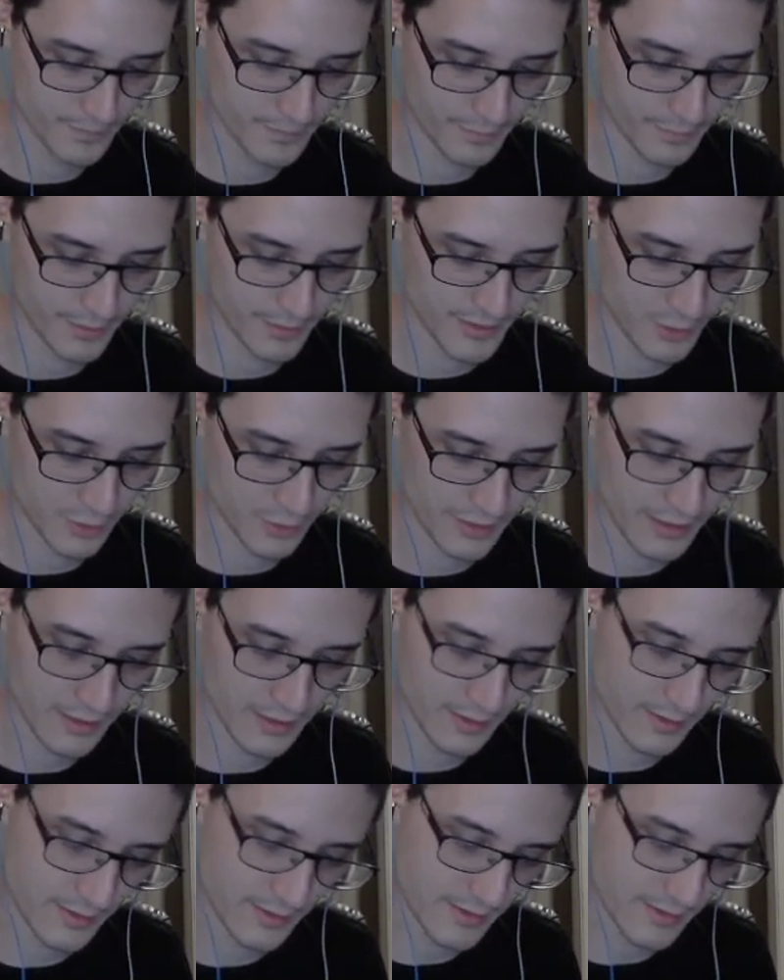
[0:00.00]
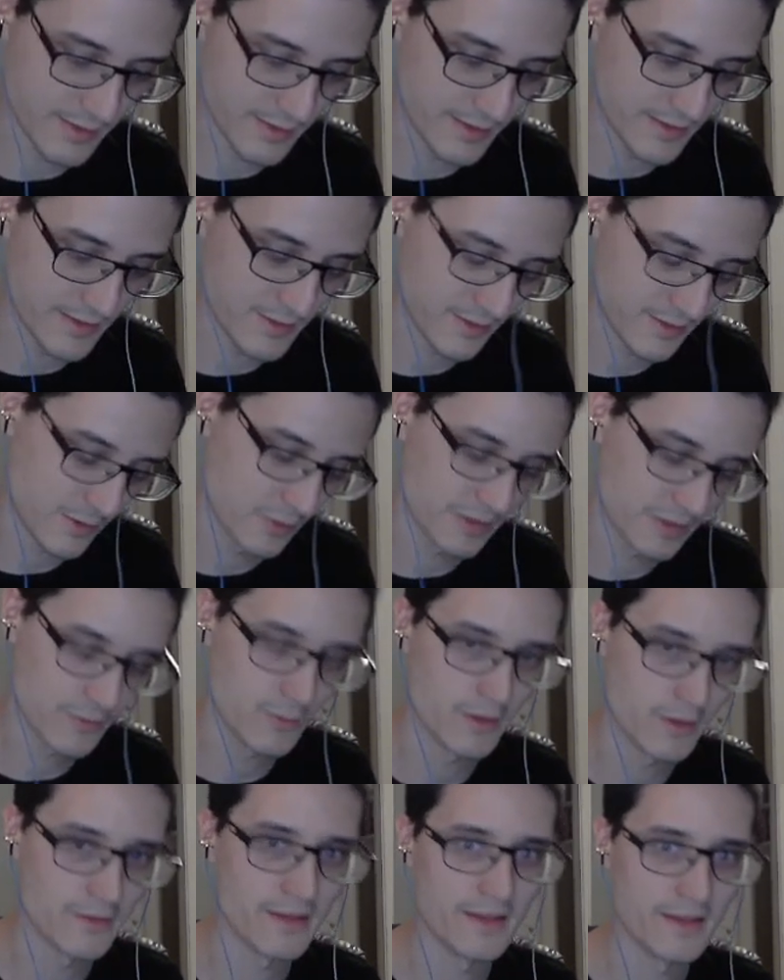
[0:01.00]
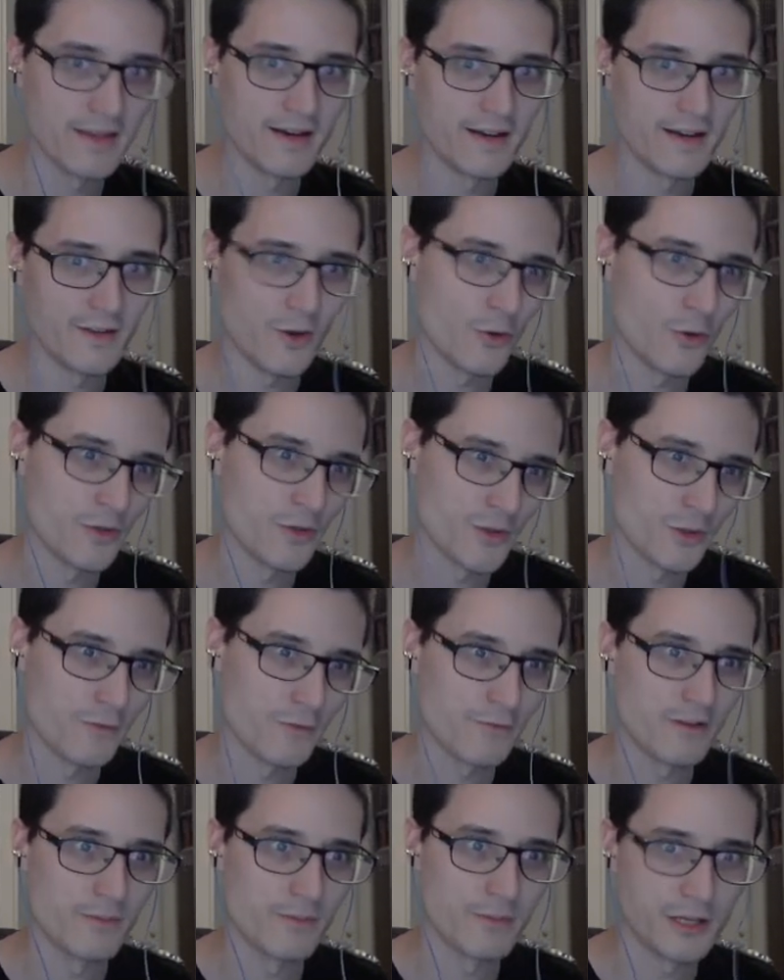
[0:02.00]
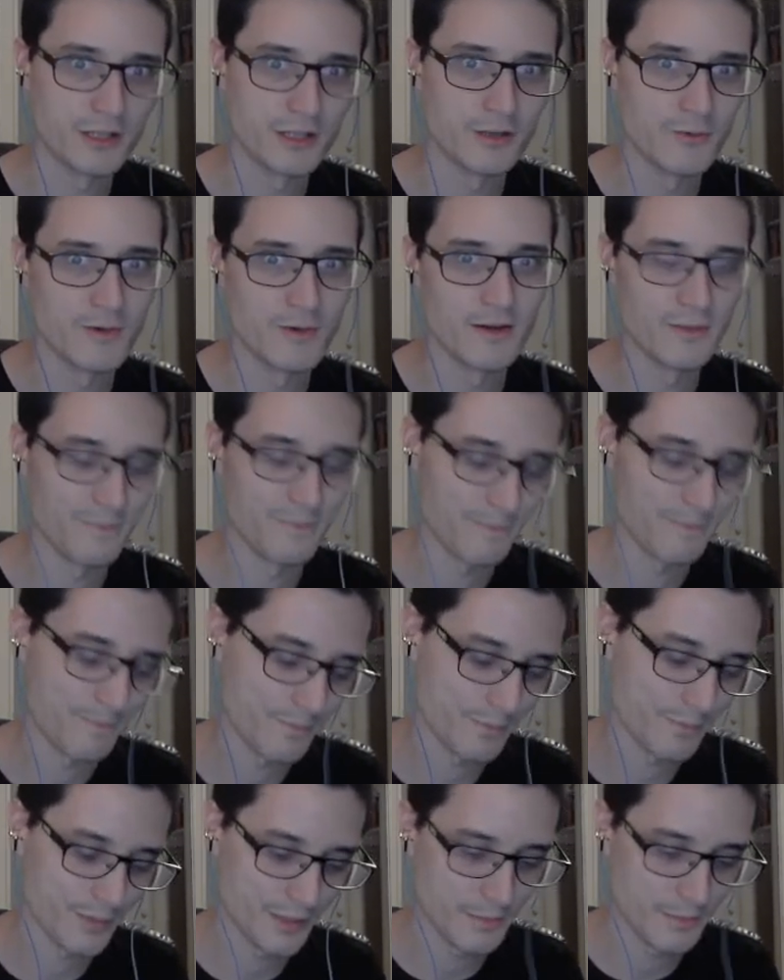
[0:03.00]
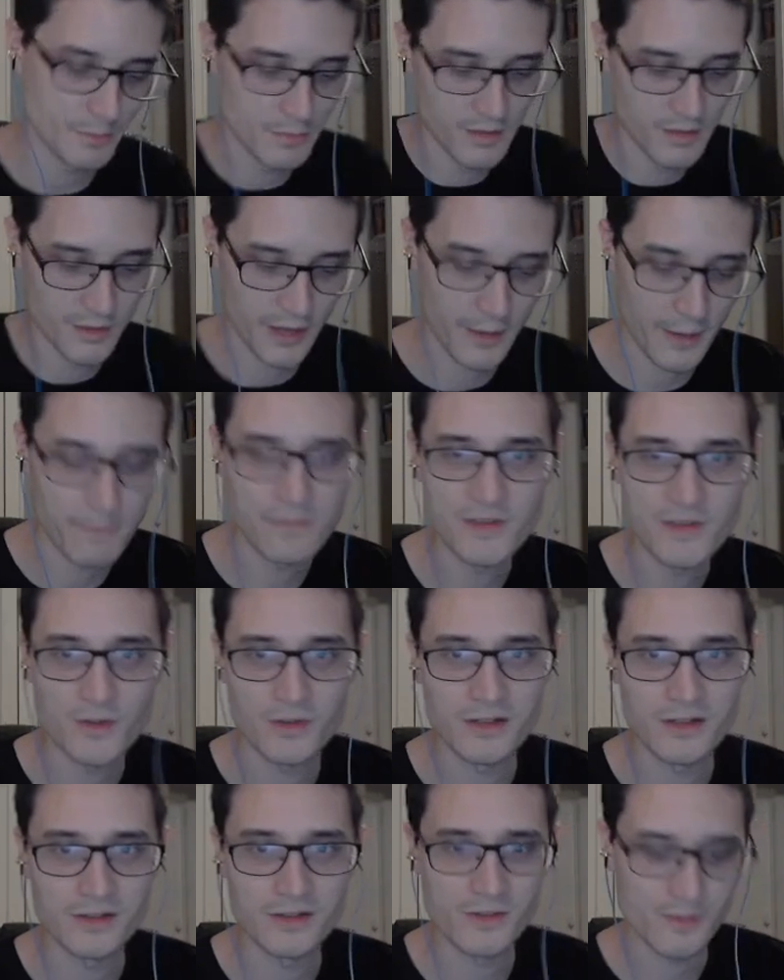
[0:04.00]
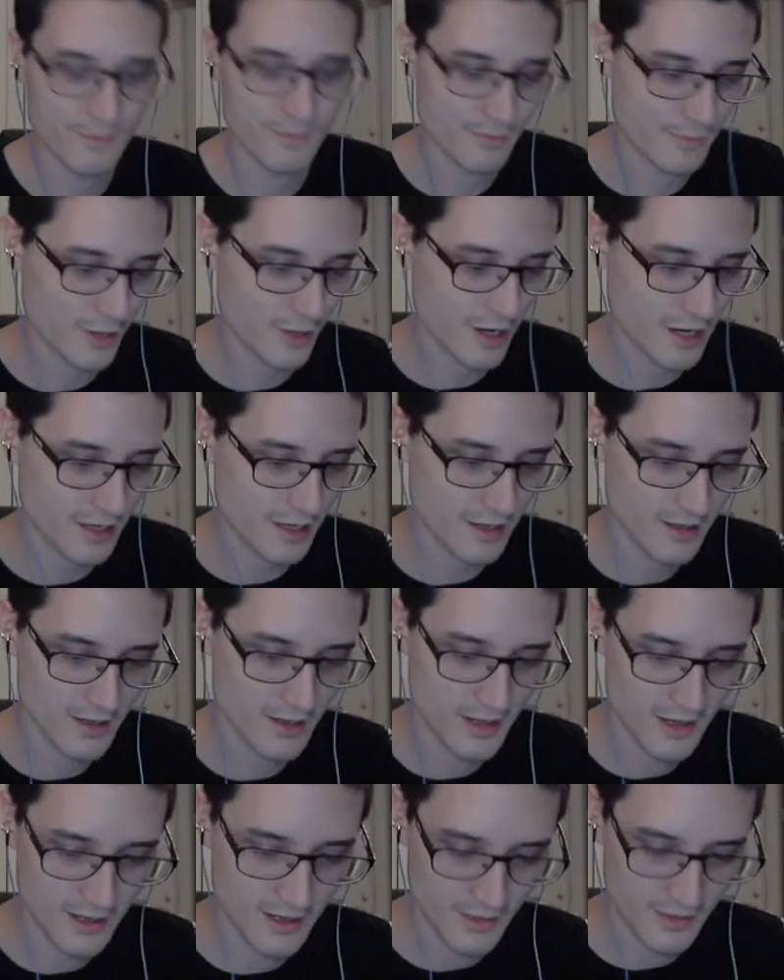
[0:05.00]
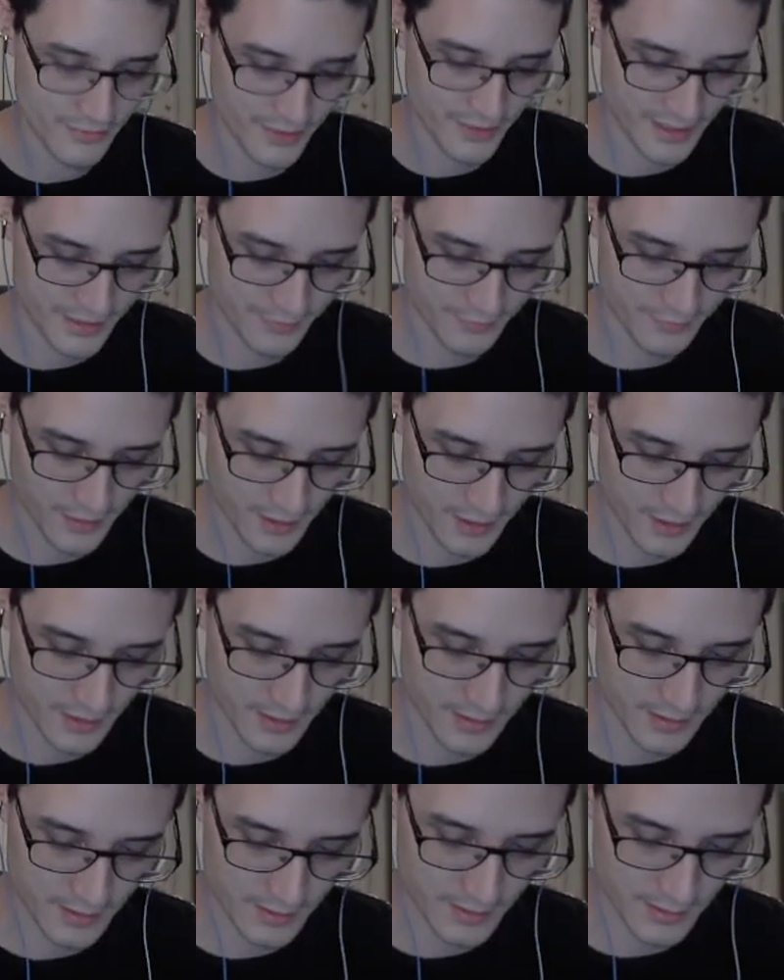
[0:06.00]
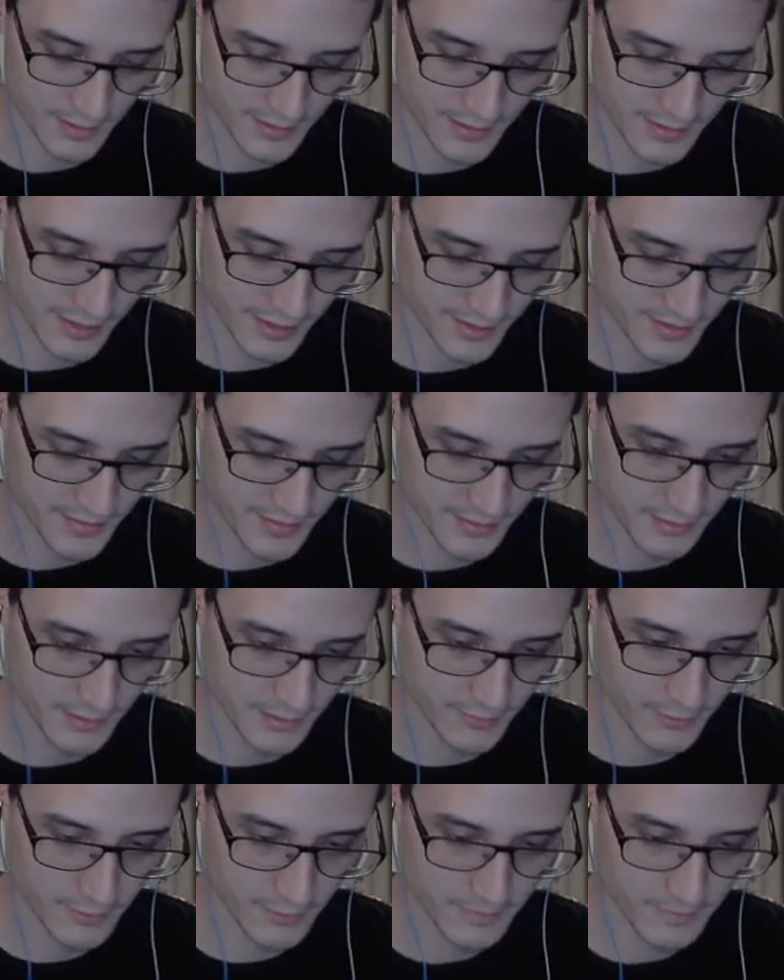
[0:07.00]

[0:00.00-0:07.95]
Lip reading: It's only the only one that it's only for the pillar one. But okay, so it didn't proc. That's fine. Let's exit the level.